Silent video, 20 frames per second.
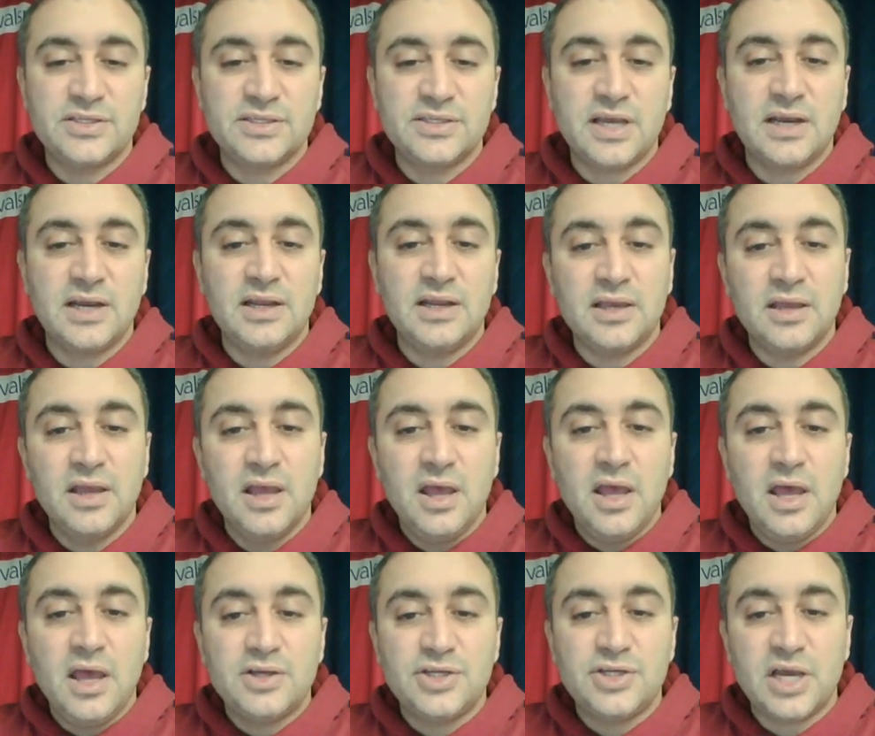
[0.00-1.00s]
signing.
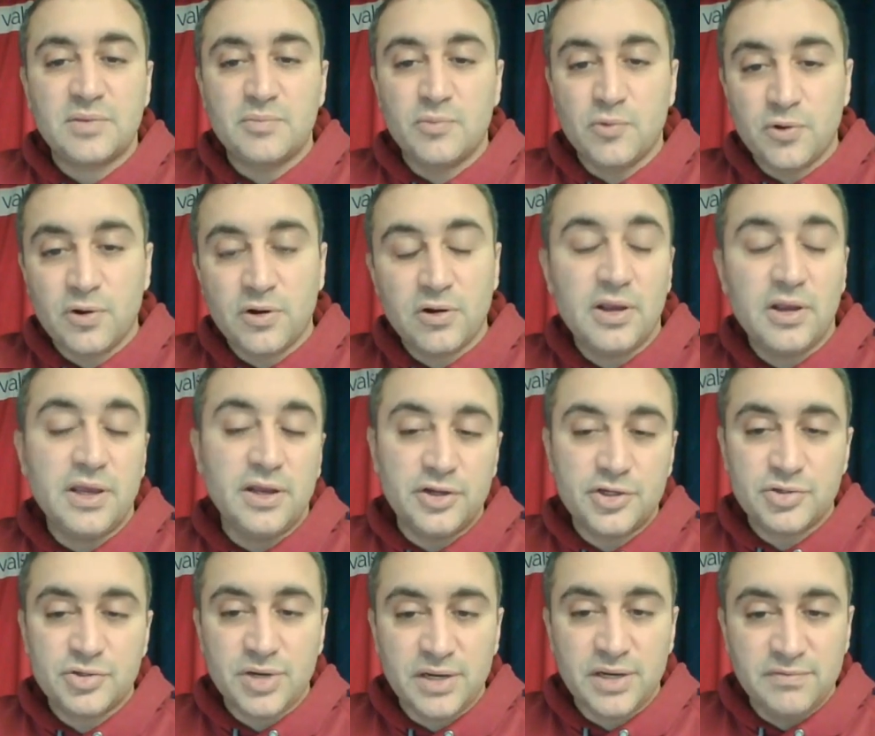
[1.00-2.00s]
Shaq Moore in a
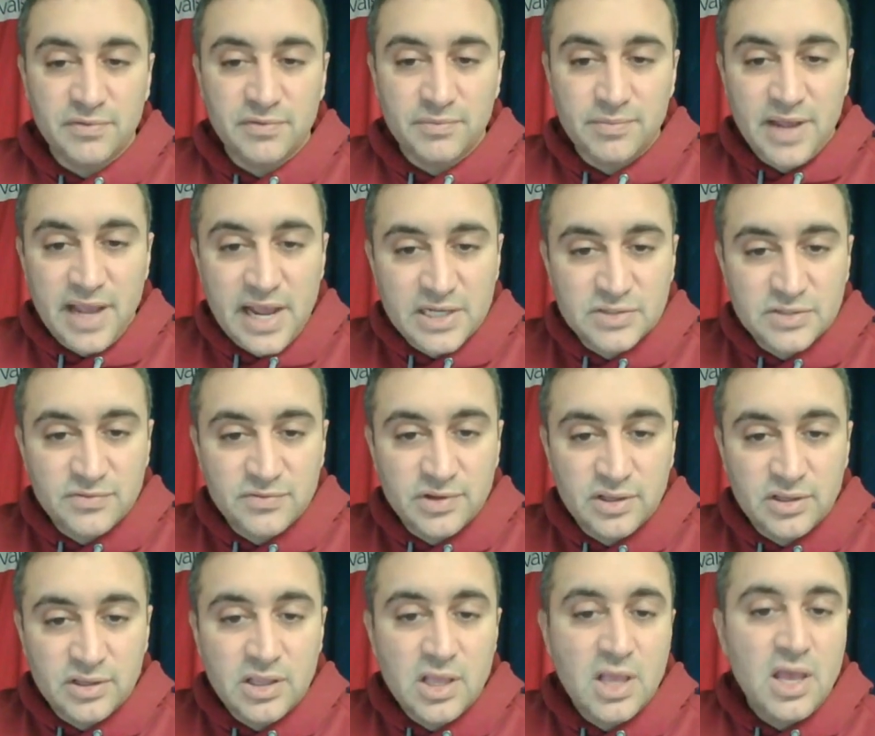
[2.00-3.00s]
trade from
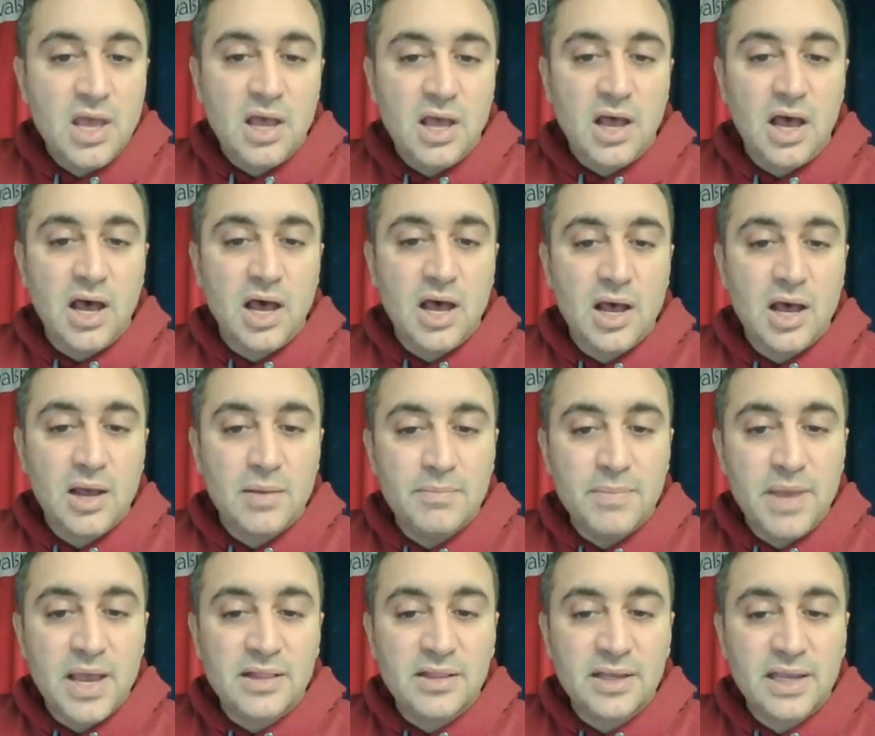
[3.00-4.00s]
Nashville.
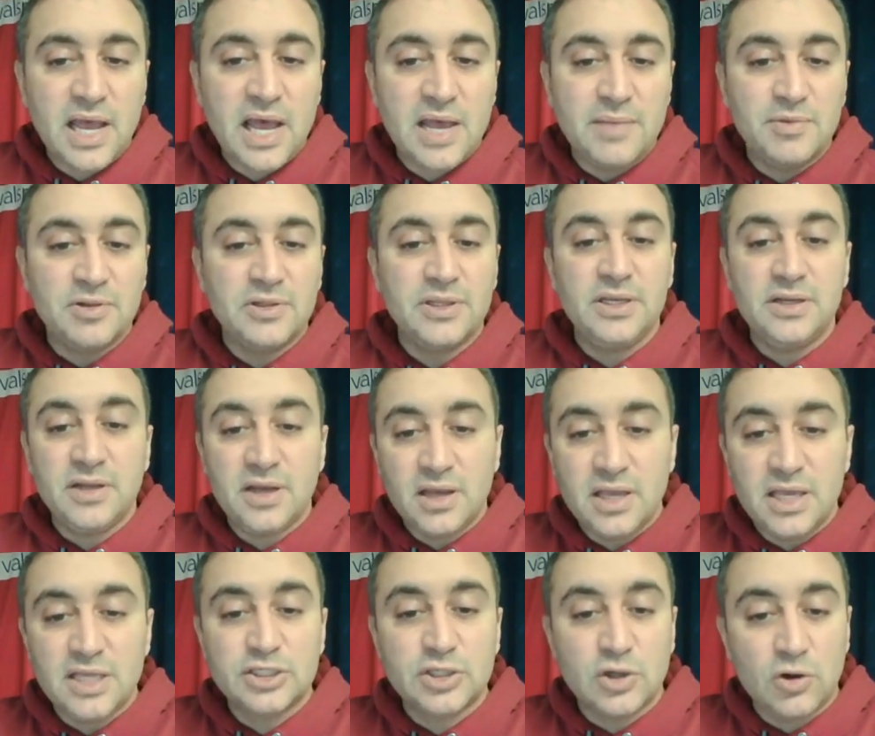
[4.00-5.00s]
Malachi
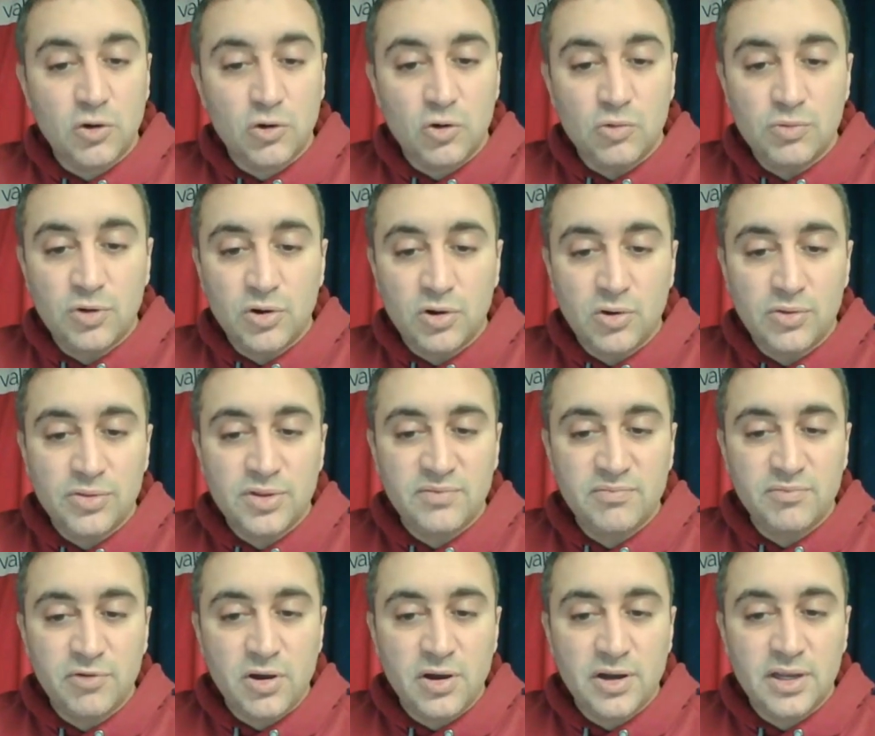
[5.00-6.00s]
Molina is a homegrown they've
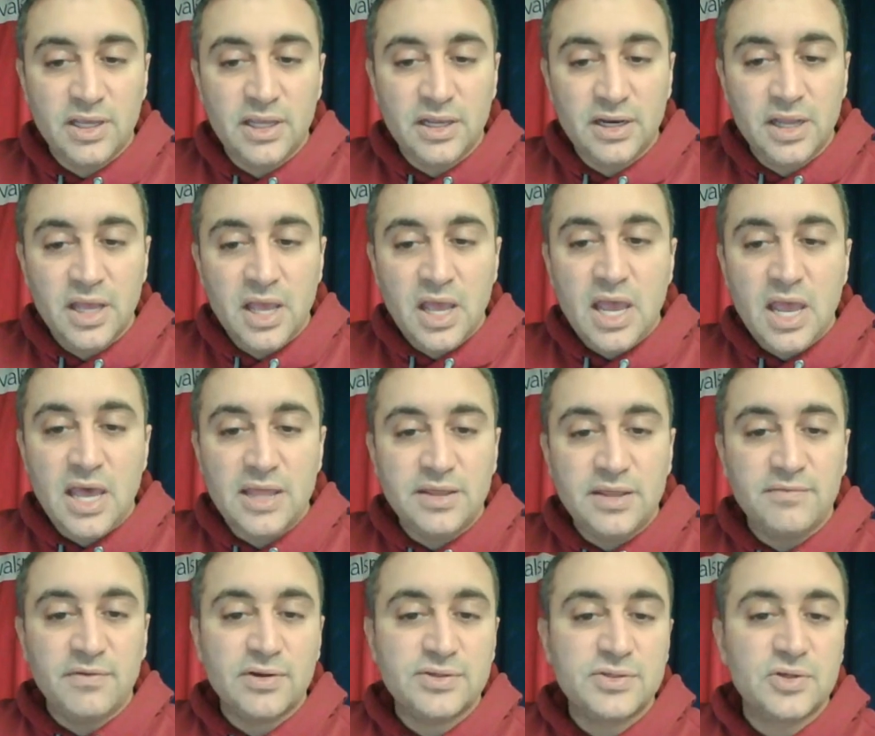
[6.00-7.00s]
brought in, and
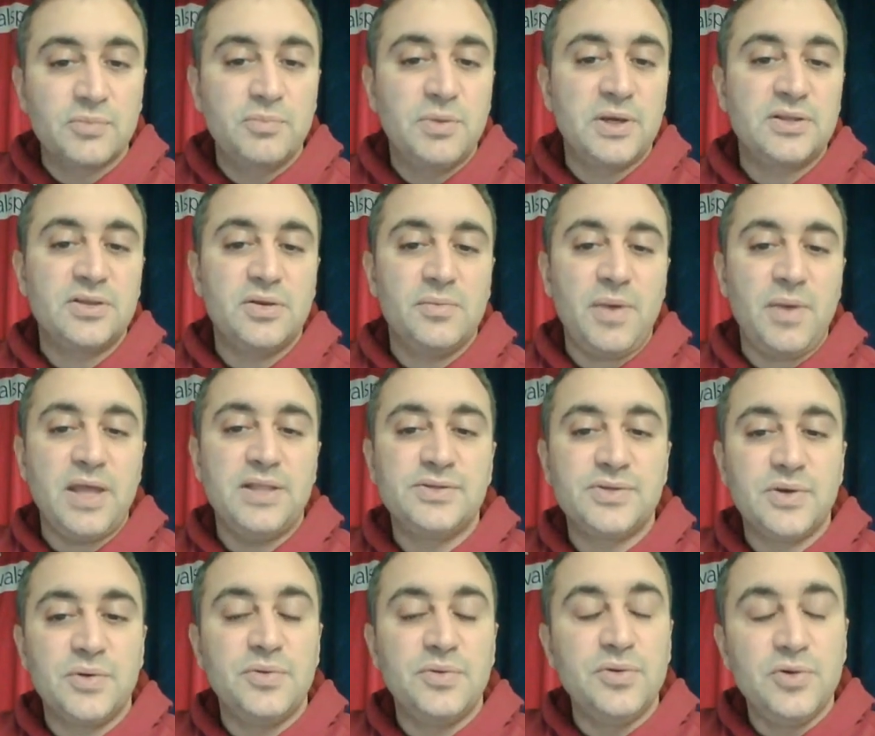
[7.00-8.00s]
they've also picked up
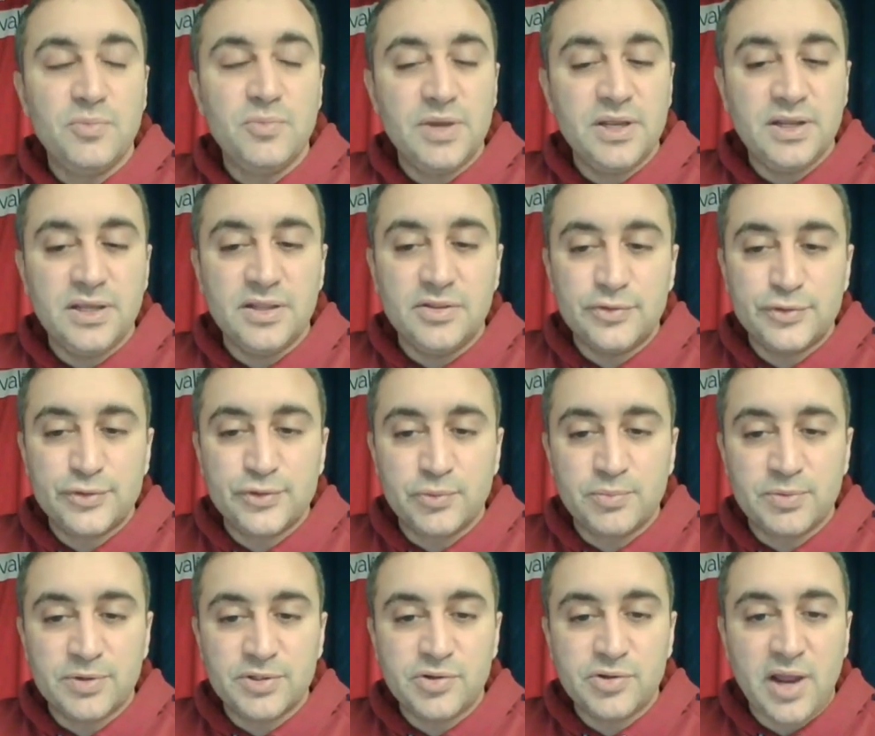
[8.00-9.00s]
Enzo Newman in the
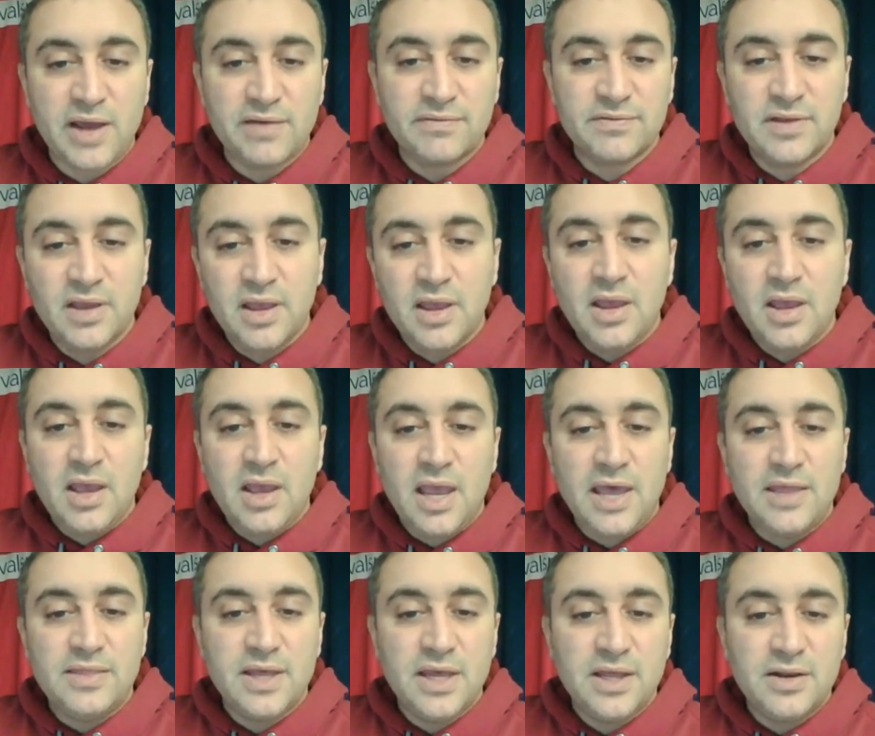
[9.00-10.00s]
super draft.
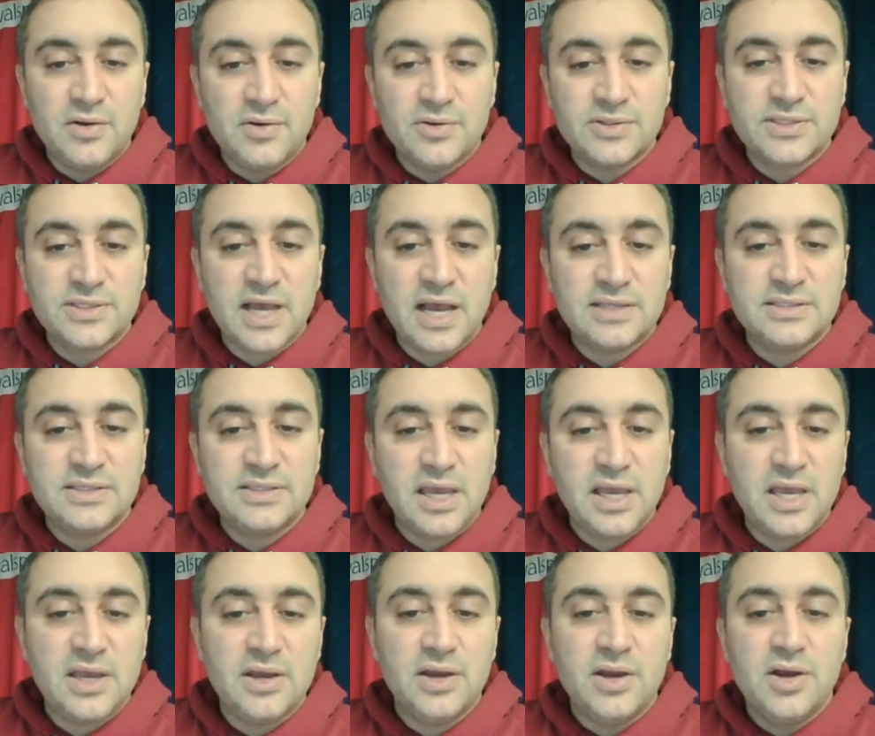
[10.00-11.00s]
And then
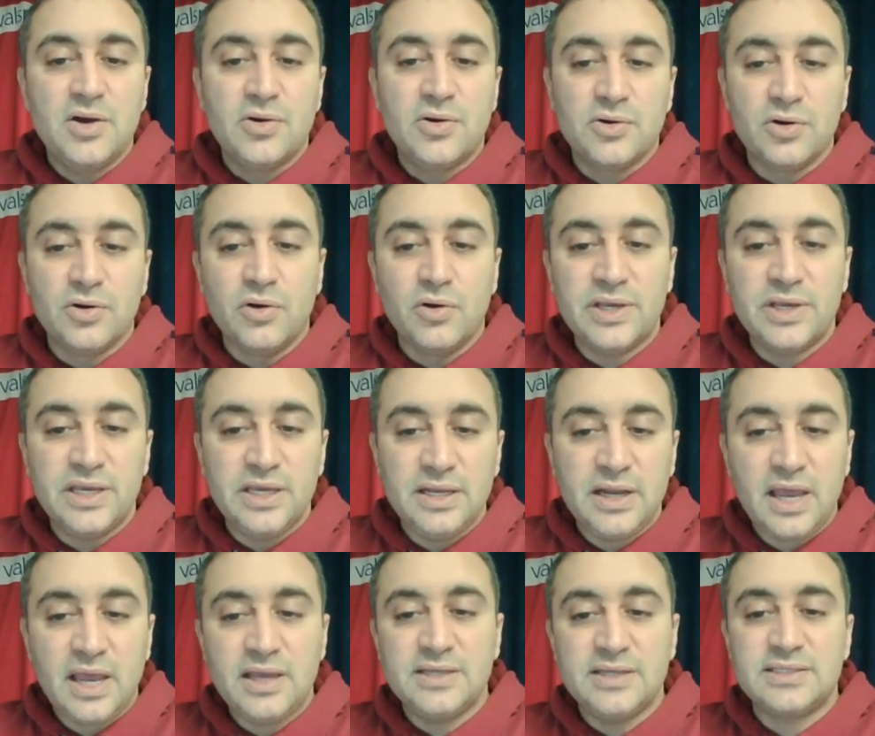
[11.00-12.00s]
Osaze
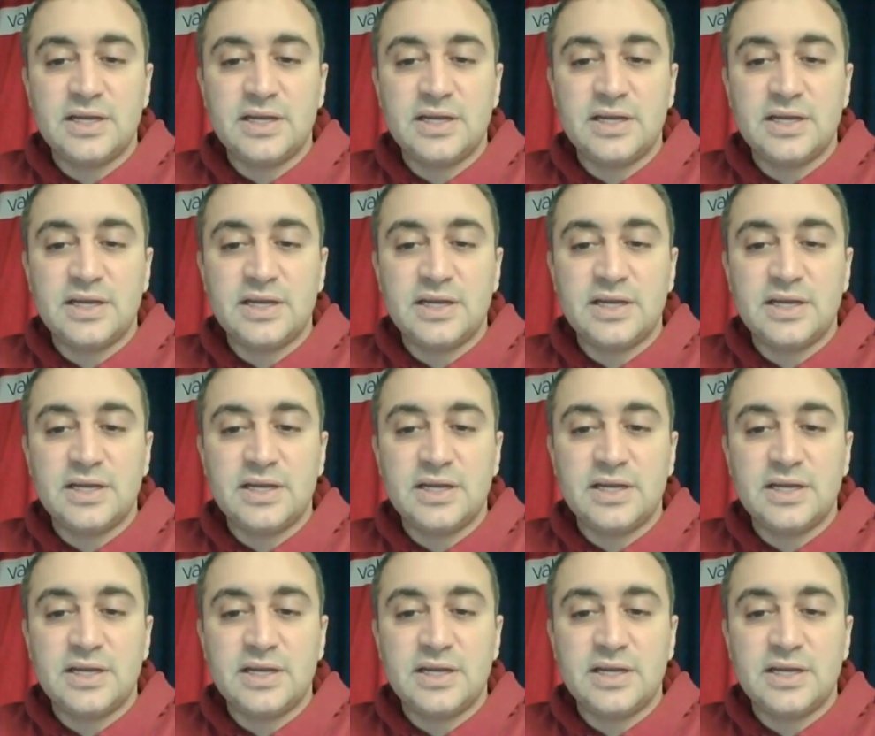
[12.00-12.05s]
Urogide